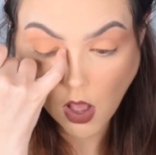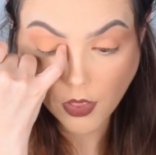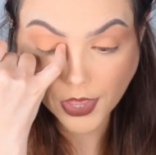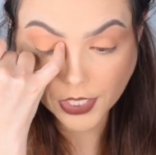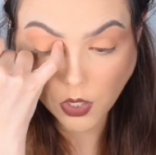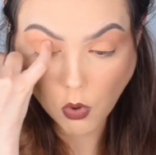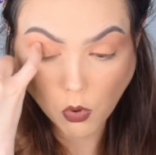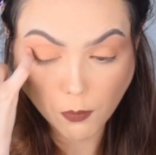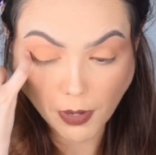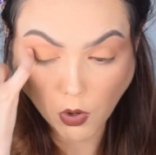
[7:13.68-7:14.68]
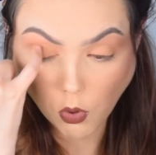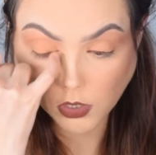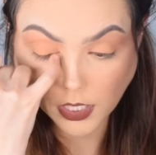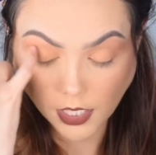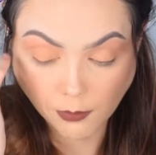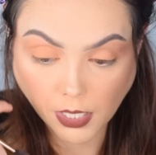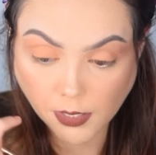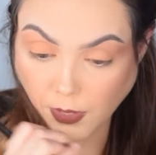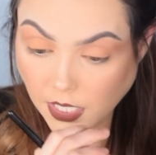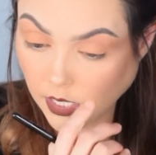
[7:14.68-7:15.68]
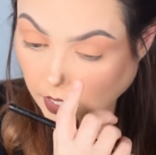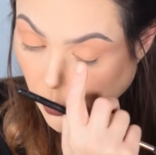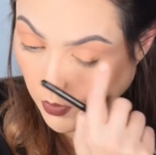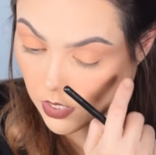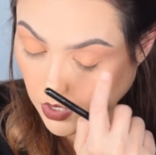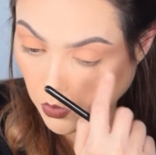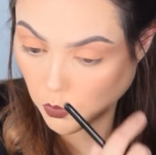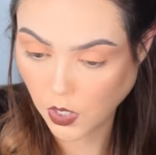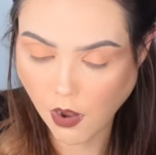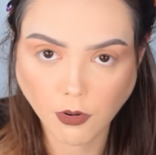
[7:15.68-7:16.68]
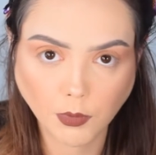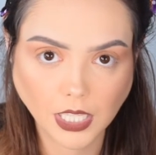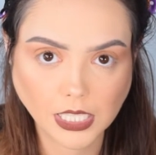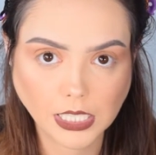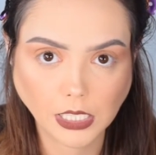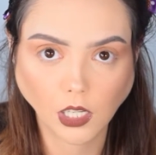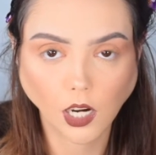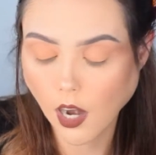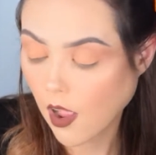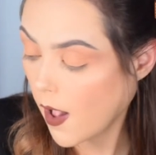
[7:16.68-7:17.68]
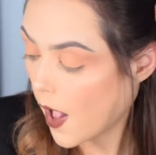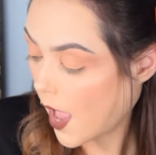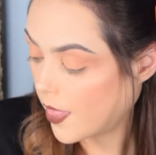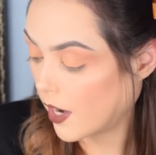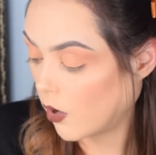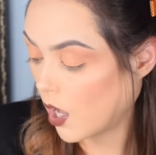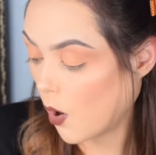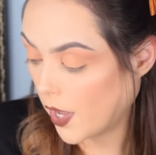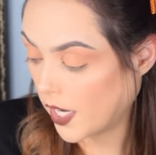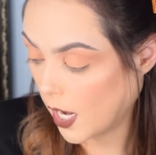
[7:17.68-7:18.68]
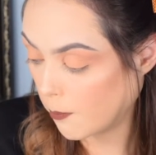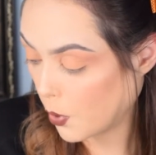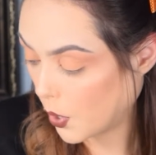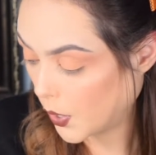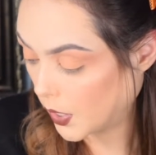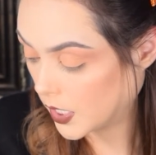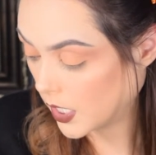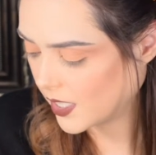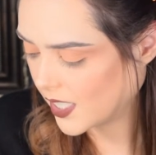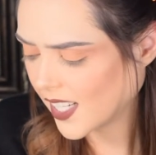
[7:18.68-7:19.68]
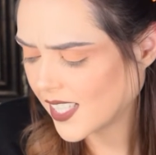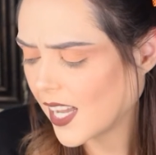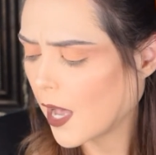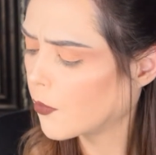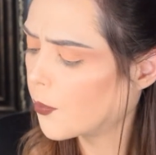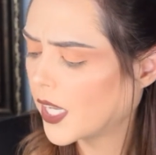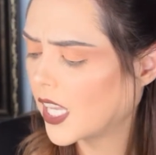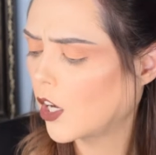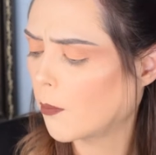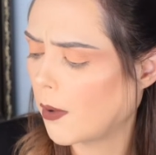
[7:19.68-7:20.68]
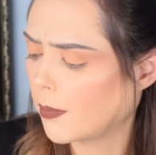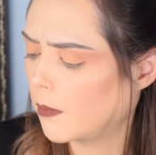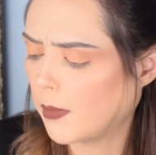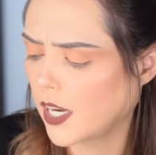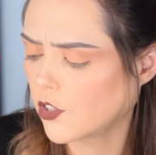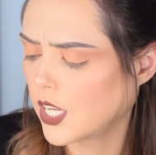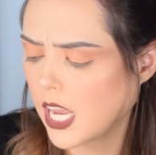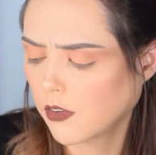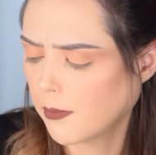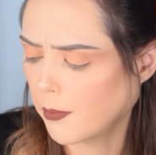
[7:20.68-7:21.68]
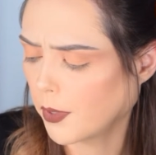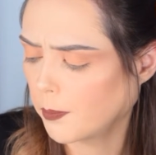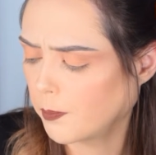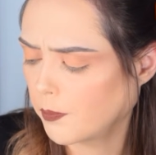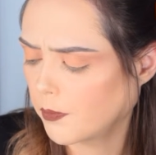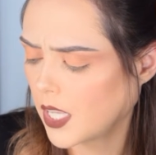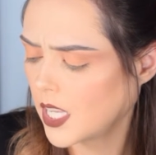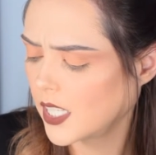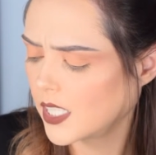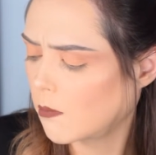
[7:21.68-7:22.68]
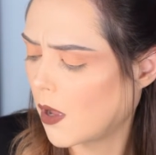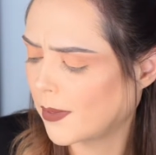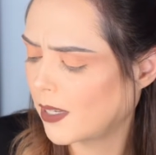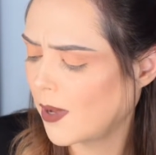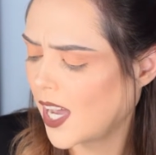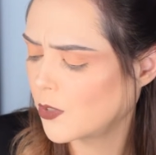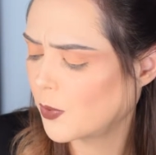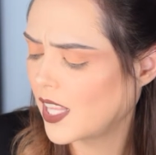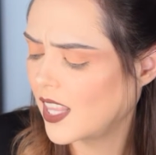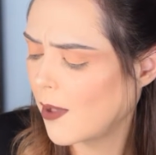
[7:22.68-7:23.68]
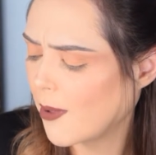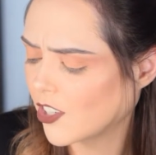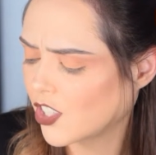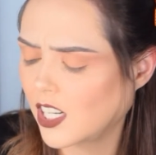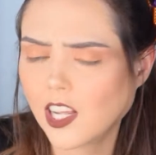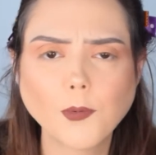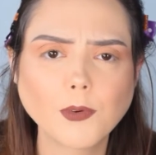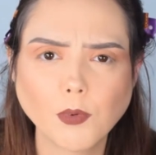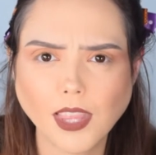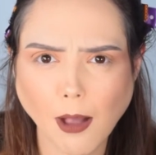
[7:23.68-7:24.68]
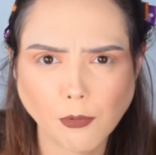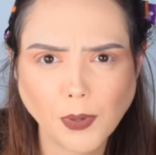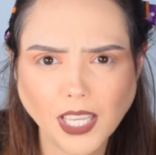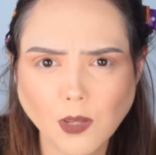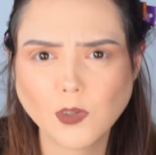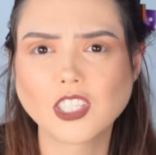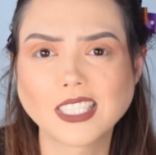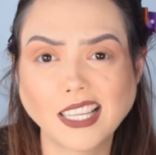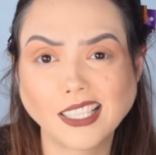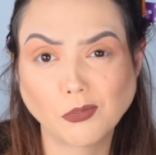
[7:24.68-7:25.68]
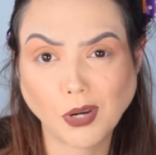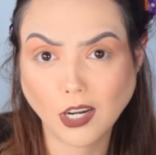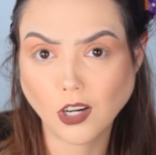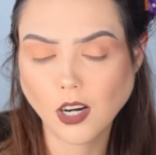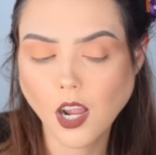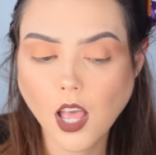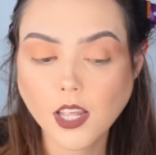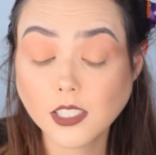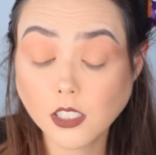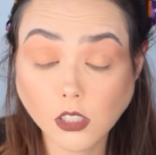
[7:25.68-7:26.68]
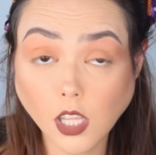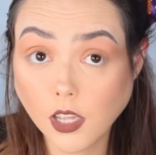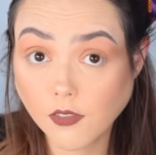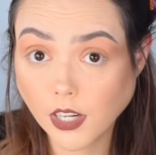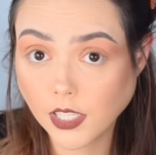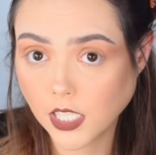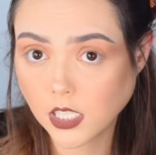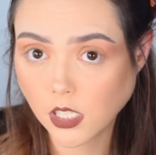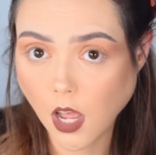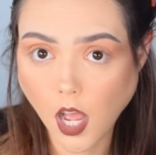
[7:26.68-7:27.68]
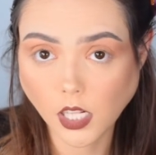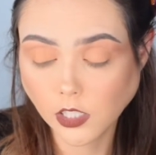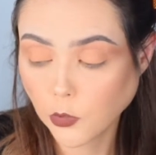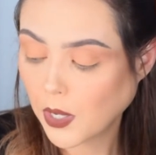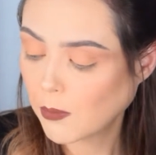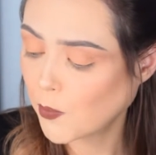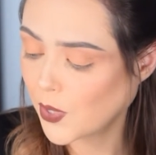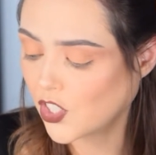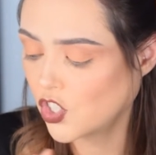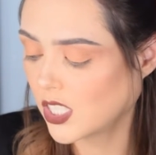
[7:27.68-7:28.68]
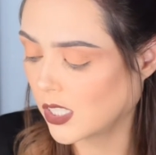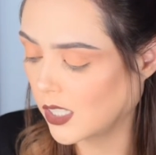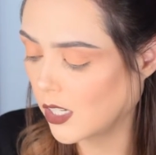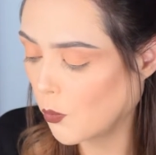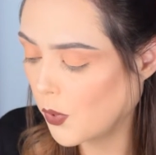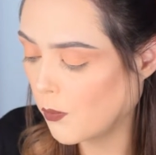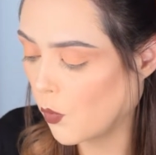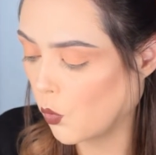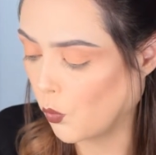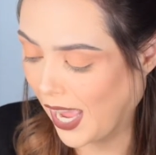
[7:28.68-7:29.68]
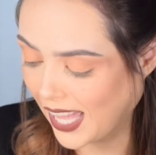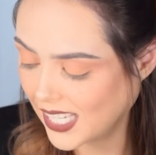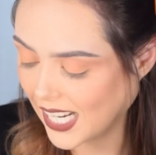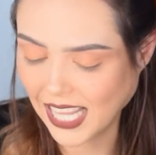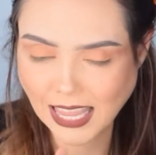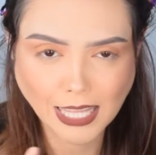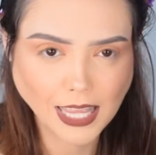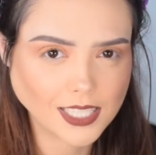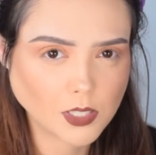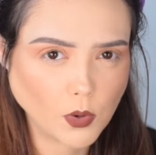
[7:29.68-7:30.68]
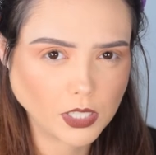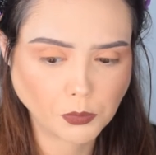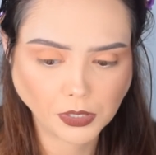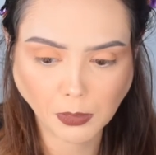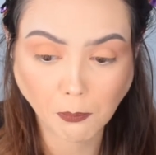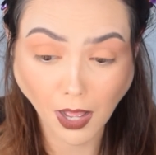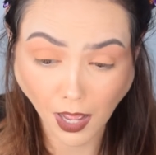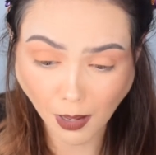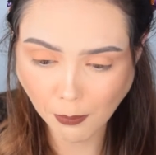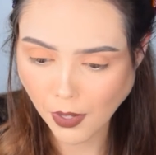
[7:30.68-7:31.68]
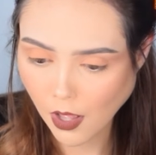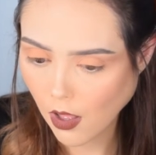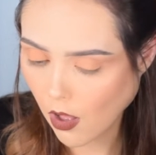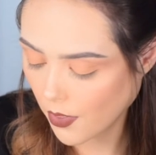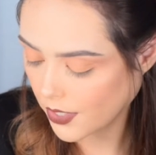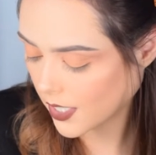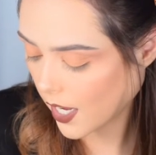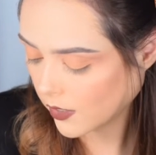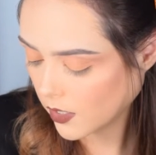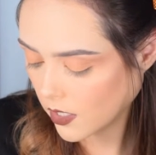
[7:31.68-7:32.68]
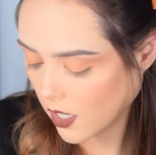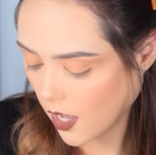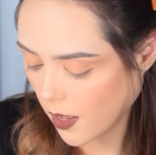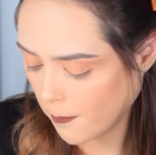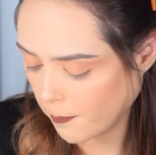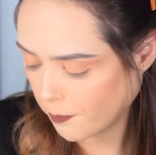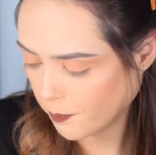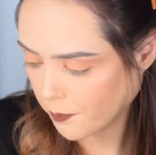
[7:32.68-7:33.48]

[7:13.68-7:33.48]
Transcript: this whole, my whole lid, I'm basically going to cover with concealer, and then I'll go in and put, did I say apple picking or pumpkin patch? I can't remember. I think I said pumpkin patch, but I think I'm actually gonna go in with apple picking, which is slightly redder. Still a very nice uh, glitter pigment, but it's just a little bit more red, and I think that's going to really pop on this eye look. Um,